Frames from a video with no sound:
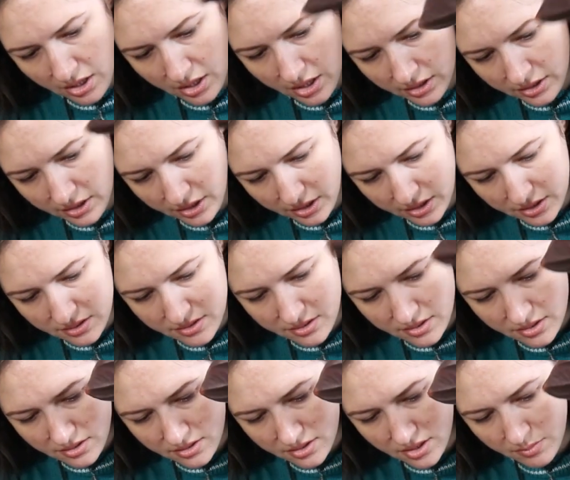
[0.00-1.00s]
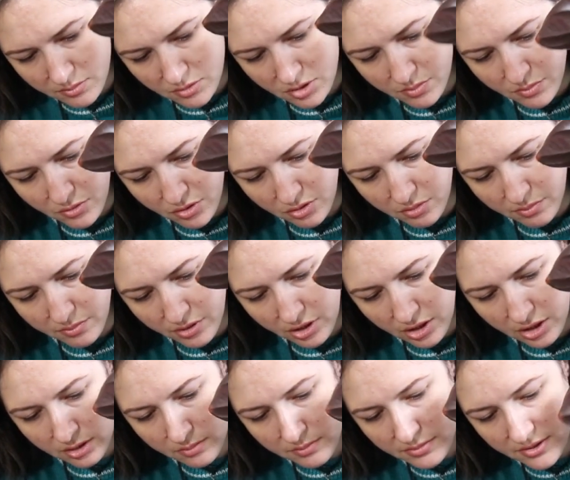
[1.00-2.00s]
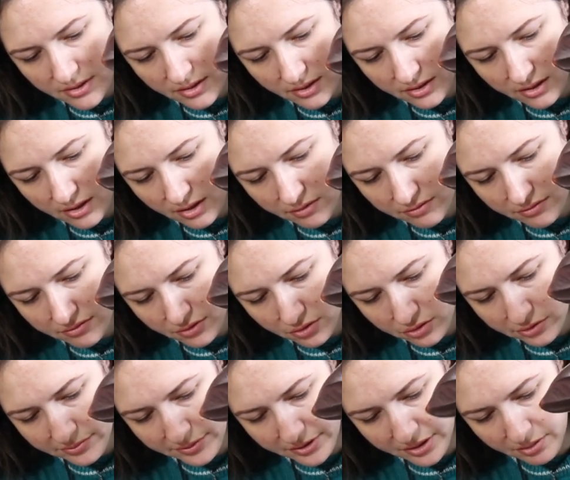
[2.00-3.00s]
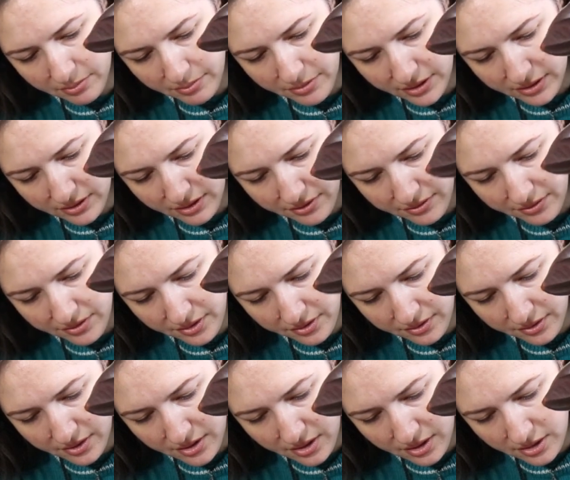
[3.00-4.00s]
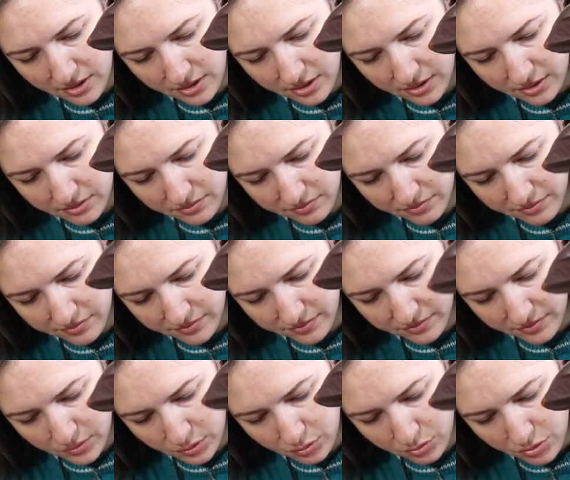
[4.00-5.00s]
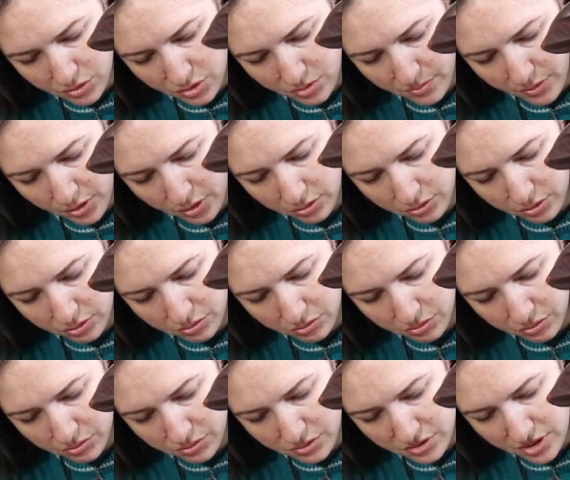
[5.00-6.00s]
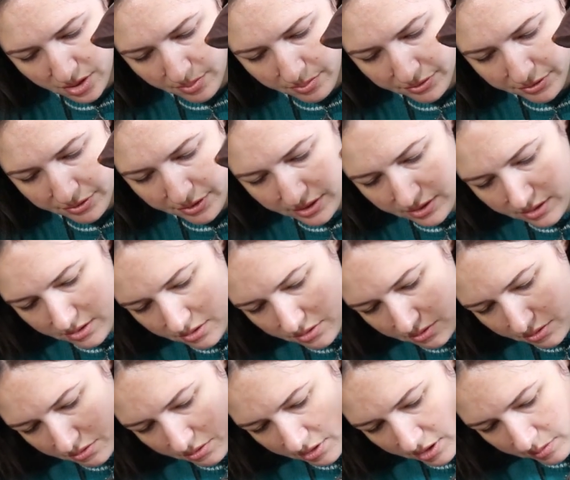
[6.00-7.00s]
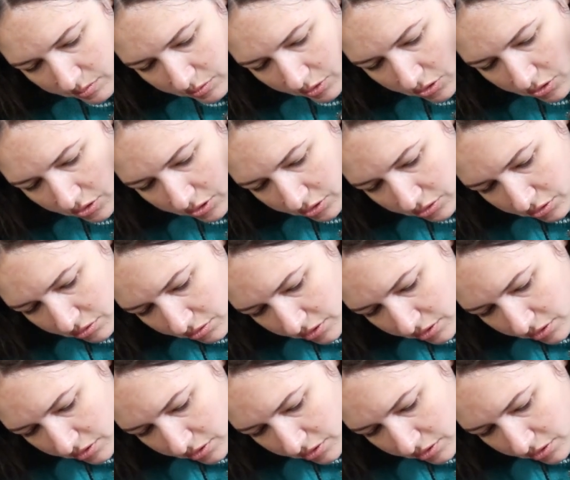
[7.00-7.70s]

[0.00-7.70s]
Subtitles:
And I can see some small bulbs that are forming, but I think they are too small to separate, so I'm going to